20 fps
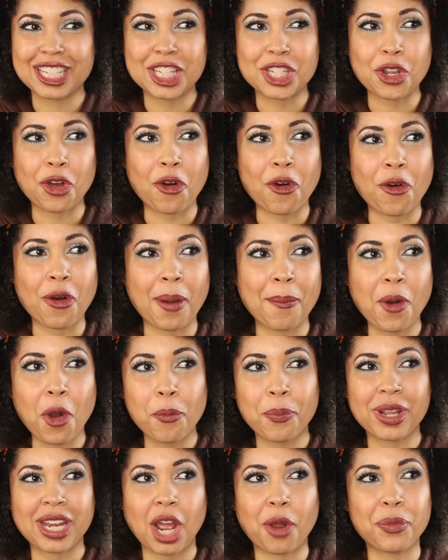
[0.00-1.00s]
so I'm
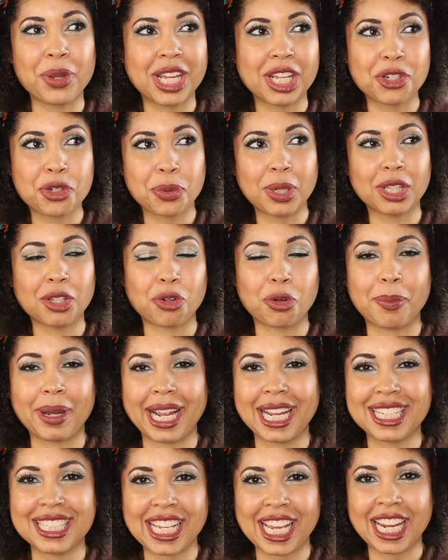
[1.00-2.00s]
hoping that we can do a little
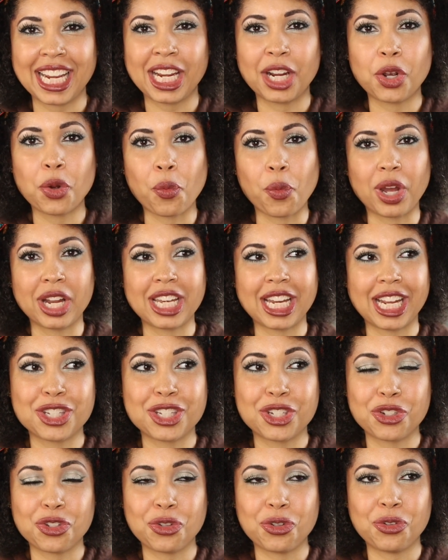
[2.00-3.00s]
bike date one
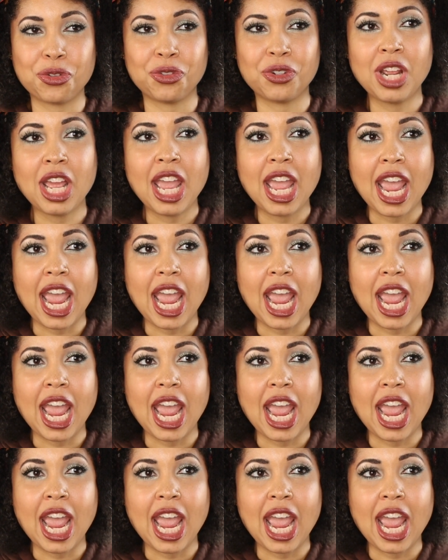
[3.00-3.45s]
soon.